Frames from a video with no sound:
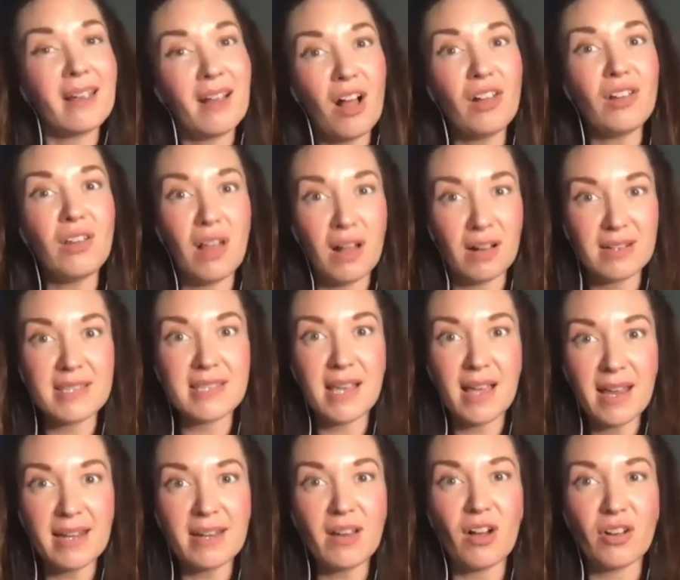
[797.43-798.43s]

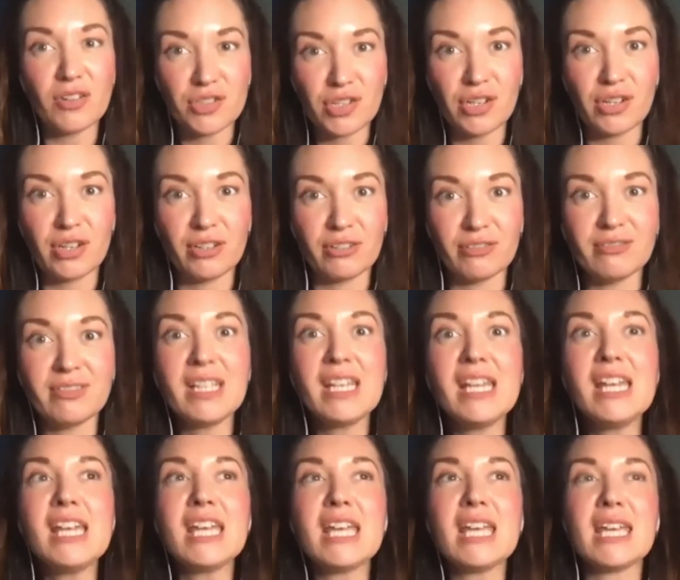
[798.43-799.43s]
alongside Ingenue
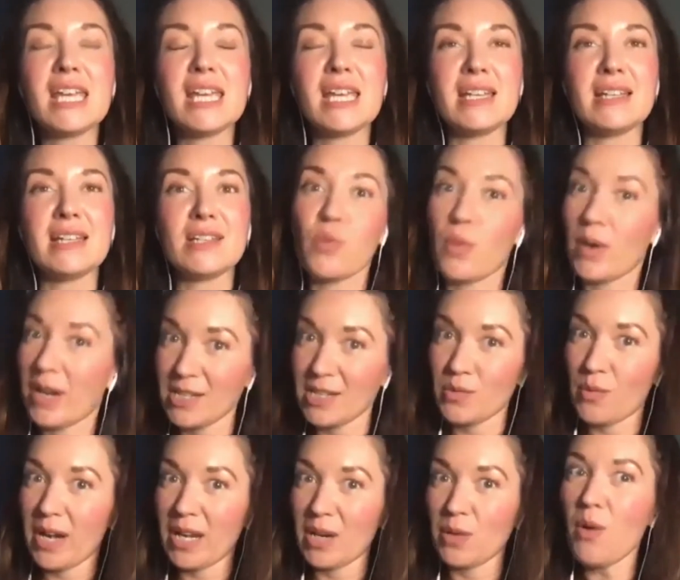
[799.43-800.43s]
in
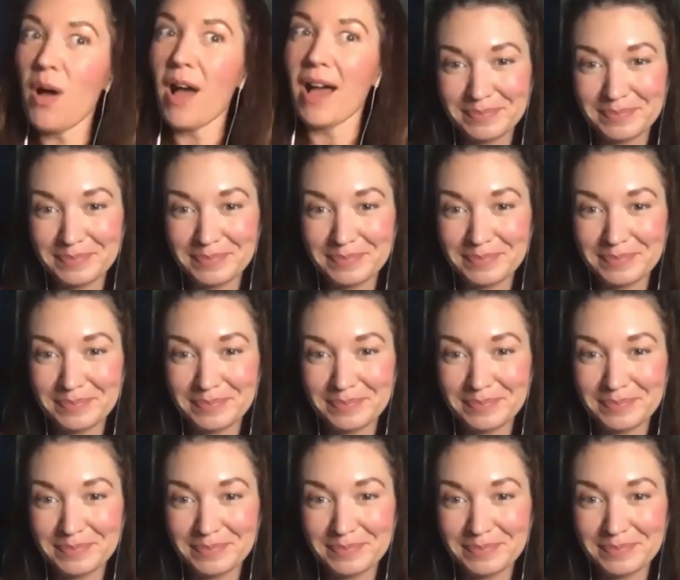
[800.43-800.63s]
2021.